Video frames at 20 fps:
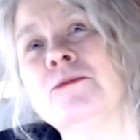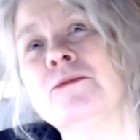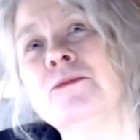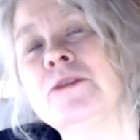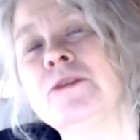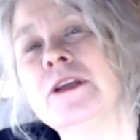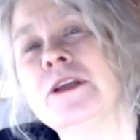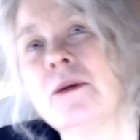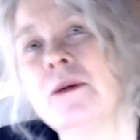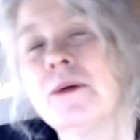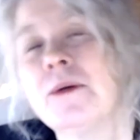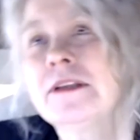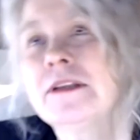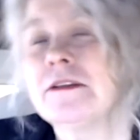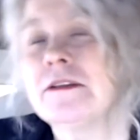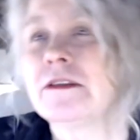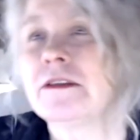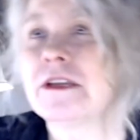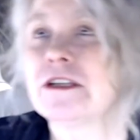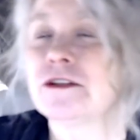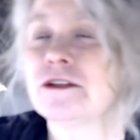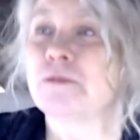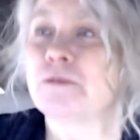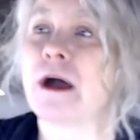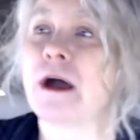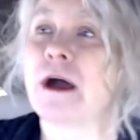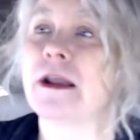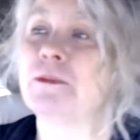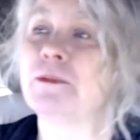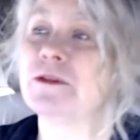you know, one of the things you
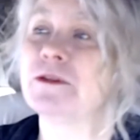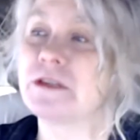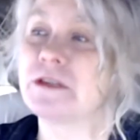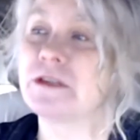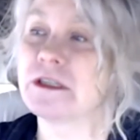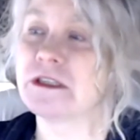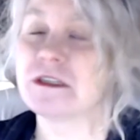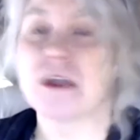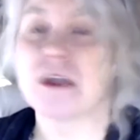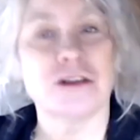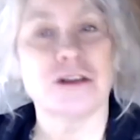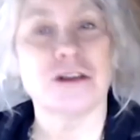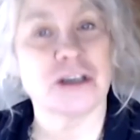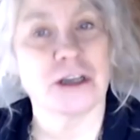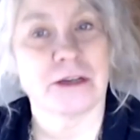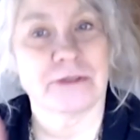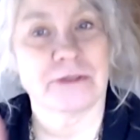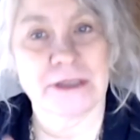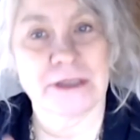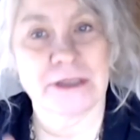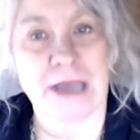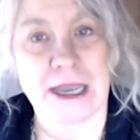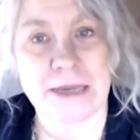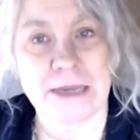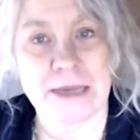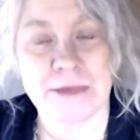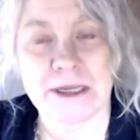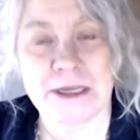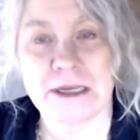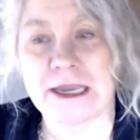brought up was this notion of
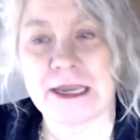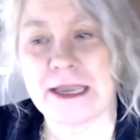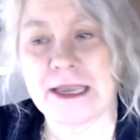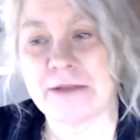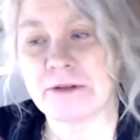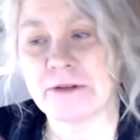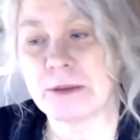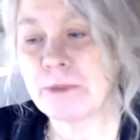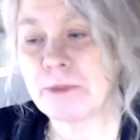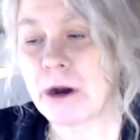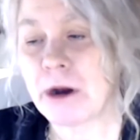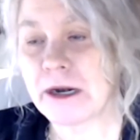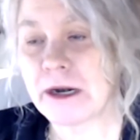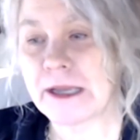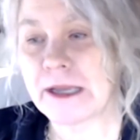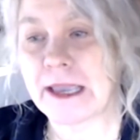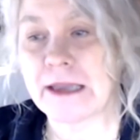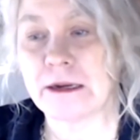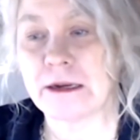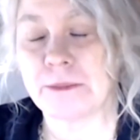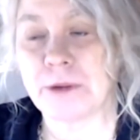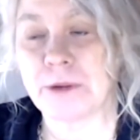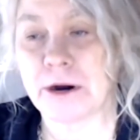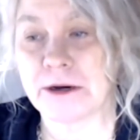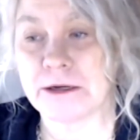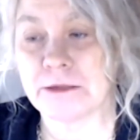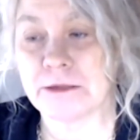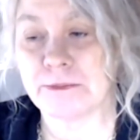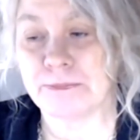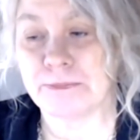alignment, and I have a part A and a
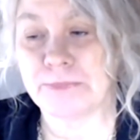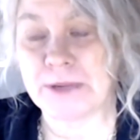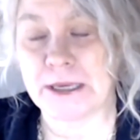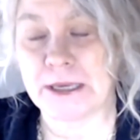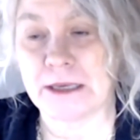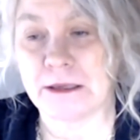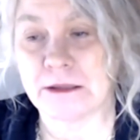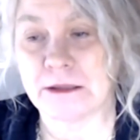part B.